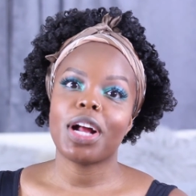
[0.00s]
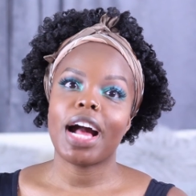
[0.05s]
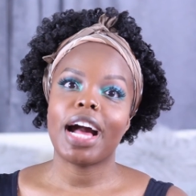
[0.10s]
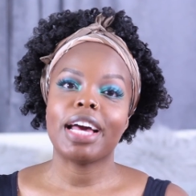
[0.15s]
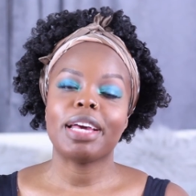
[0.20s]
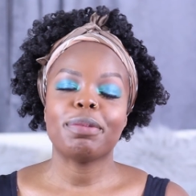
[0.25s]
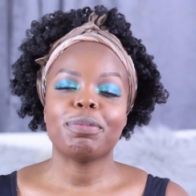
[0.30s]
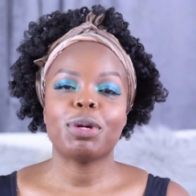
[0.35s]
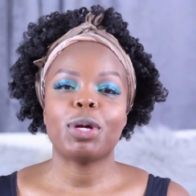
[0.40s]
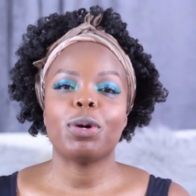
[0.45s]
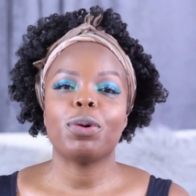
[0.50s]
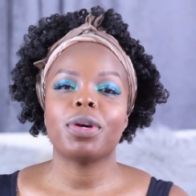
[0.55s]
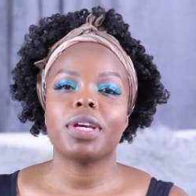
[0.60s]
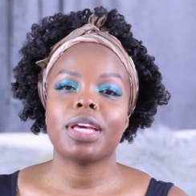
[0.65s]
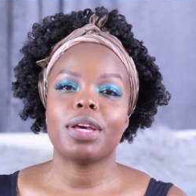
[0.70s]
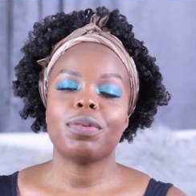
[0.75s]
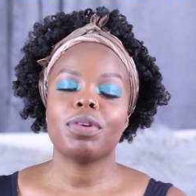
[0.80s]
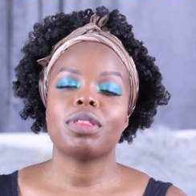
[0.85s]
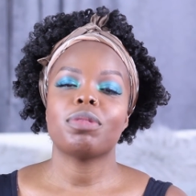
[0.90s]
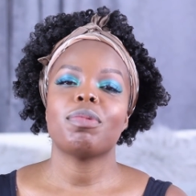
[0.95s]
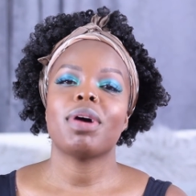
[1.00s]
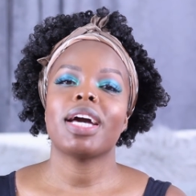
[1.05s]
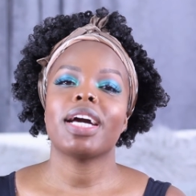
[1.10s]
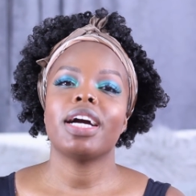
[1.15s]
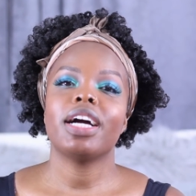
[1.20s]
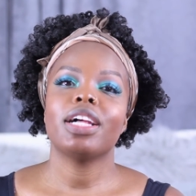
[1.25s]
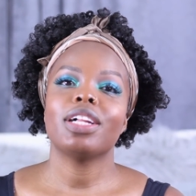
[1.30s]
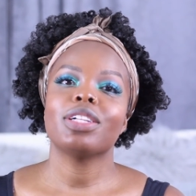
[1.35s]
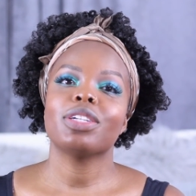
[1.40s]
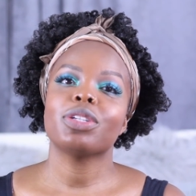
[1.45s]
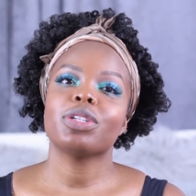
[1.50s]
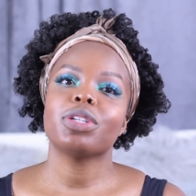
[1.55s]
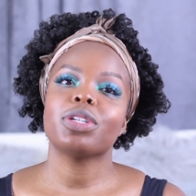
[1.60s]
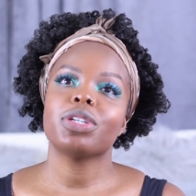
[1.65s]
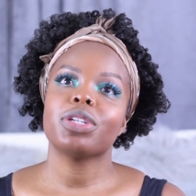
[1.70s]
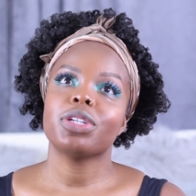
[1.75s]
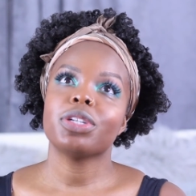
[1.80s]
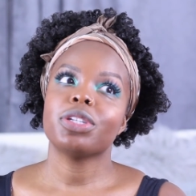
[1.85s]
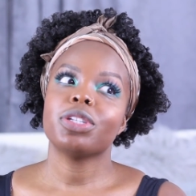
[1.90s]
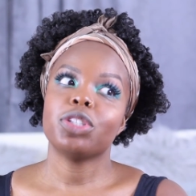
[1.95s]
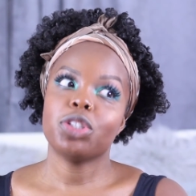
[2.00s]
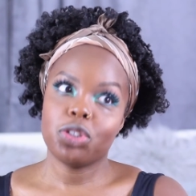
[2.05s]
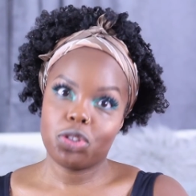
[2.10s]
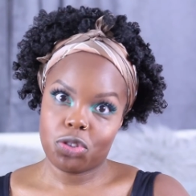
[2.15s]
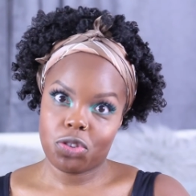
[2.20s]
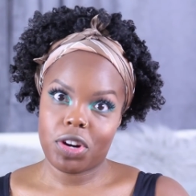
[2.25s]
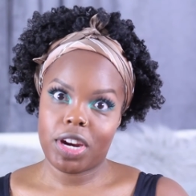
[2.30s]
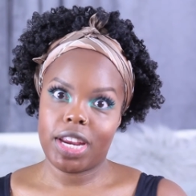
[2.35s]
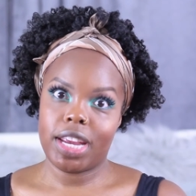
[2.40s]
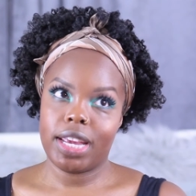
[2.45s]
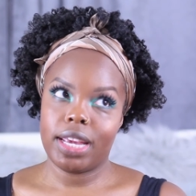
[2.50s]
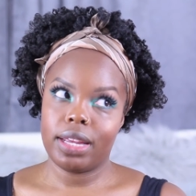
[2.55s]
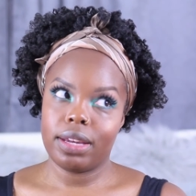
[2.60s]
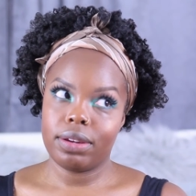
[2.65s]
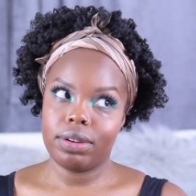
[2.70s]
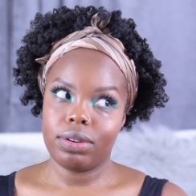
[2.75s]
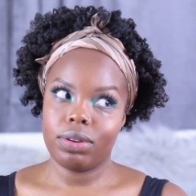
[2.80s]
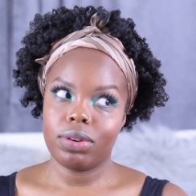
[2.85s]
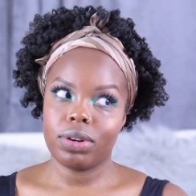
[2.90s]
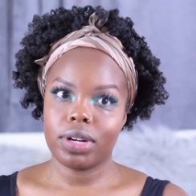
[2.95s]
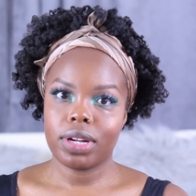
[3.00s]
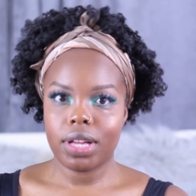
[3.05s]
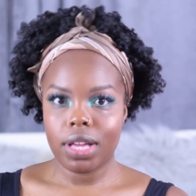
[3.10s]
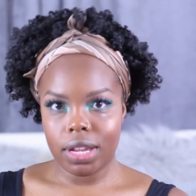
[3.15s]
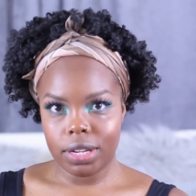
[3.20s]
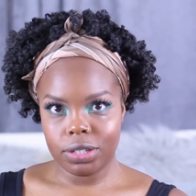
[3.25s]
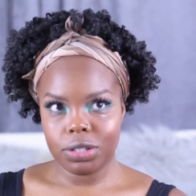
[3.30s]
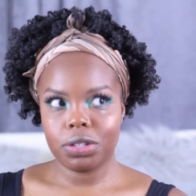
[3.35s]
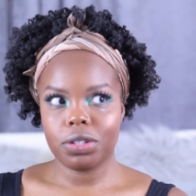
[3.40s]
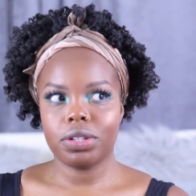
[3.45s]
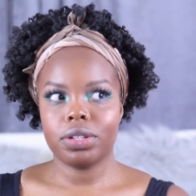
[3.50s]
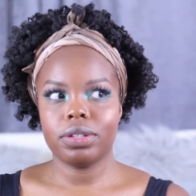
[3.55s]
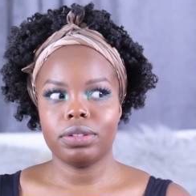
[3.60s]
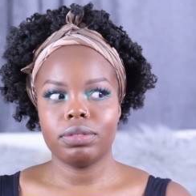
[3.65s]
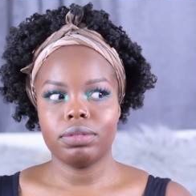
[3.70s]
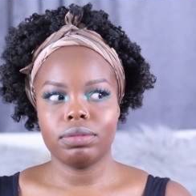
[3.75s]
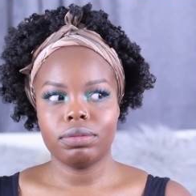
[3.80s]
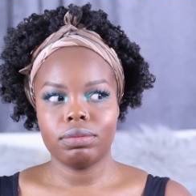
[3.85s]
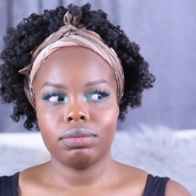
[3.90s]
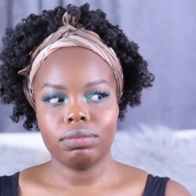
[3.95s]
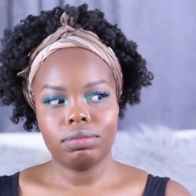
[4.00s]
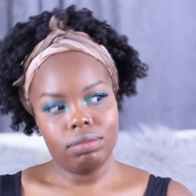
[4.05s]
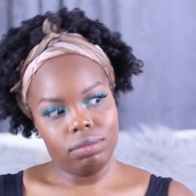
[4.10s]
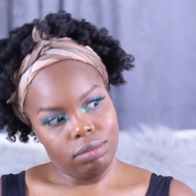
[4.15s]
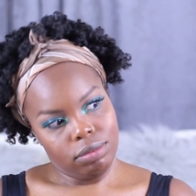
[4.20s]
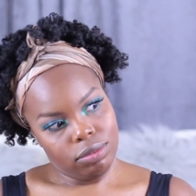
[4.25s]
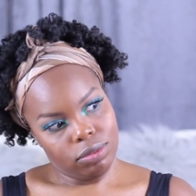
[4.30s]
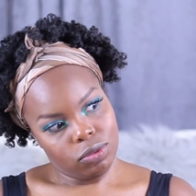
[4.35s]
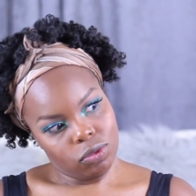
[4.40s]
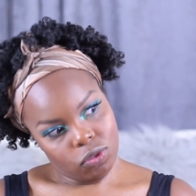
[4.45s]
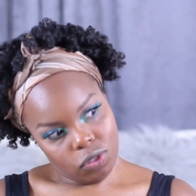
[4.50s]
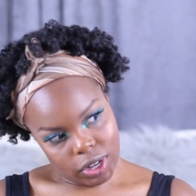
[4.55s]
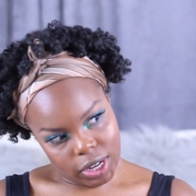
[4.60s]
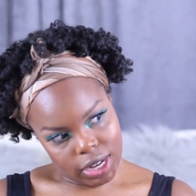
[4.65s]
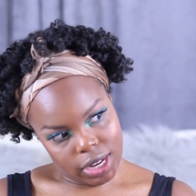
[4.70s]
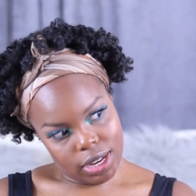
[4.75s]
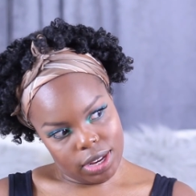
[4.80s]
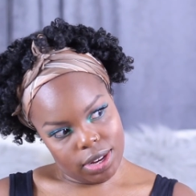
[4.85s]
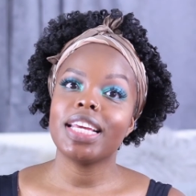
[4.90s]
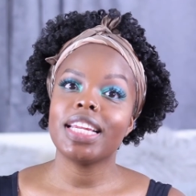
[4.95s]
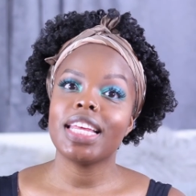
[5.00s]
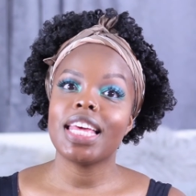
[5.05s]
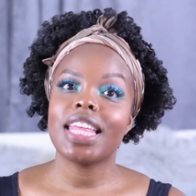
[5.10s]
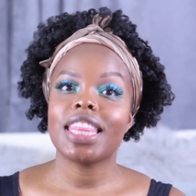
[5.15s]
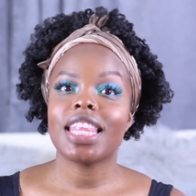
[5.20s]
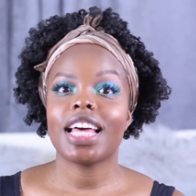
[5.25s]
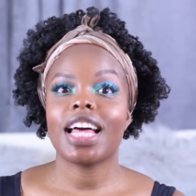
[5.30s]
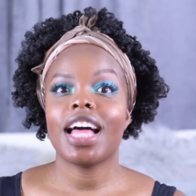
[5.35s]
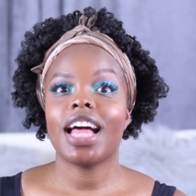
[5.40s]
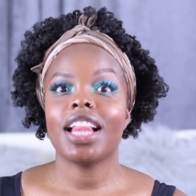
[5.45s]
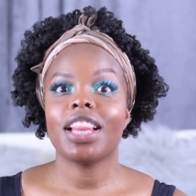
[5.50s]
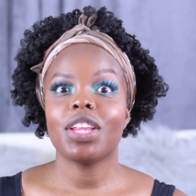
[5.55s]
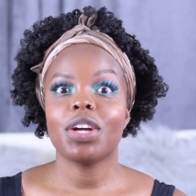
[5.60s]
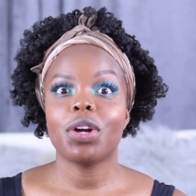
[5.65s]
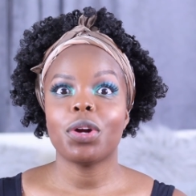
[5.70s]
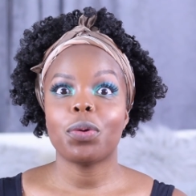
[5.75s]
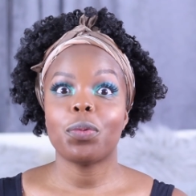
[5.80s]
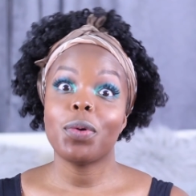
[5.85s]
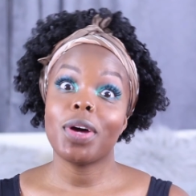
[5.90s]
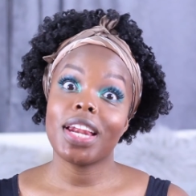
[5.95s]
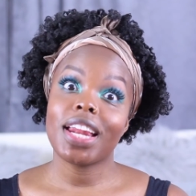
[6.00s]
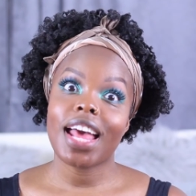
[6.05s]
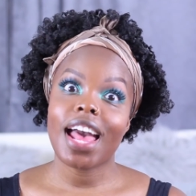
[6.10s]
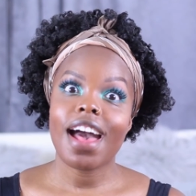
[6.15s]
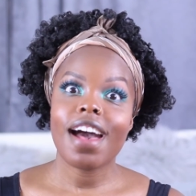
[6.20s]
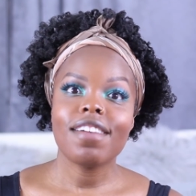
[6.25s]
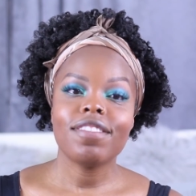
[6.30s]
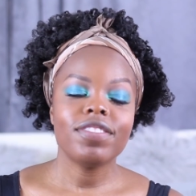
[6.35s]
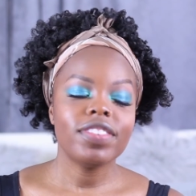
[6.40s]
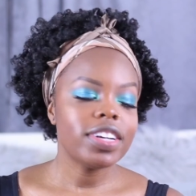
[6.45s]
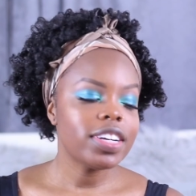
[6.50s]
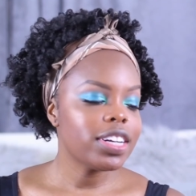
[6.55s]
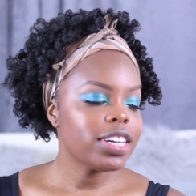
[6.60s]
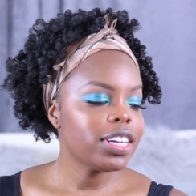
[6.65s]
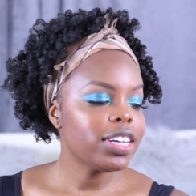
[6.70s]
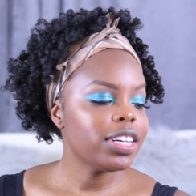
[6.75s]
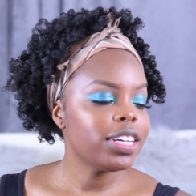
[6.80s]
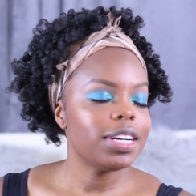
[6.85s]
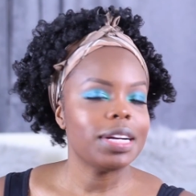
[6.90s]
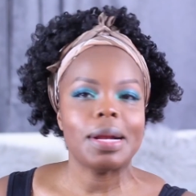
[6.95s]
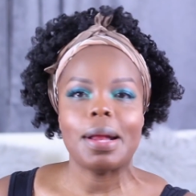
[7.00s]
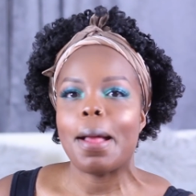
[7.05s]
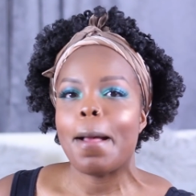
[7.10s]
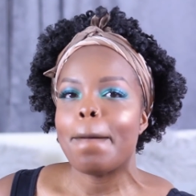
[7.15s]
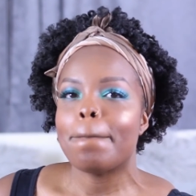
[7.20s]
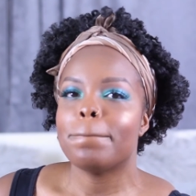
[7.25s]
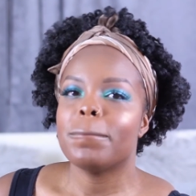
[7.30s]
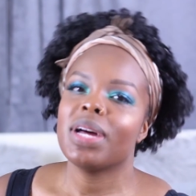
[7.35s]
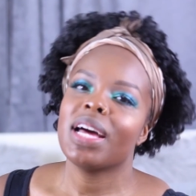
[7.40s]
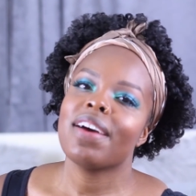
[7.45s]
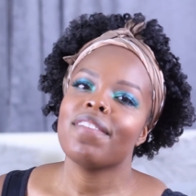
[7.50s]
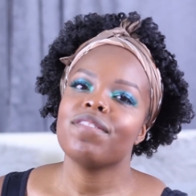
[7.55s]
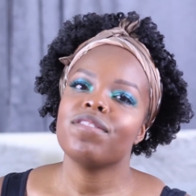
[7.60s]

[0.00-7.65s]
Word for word: I'm going in with my color drain or color rain in the color whatever, my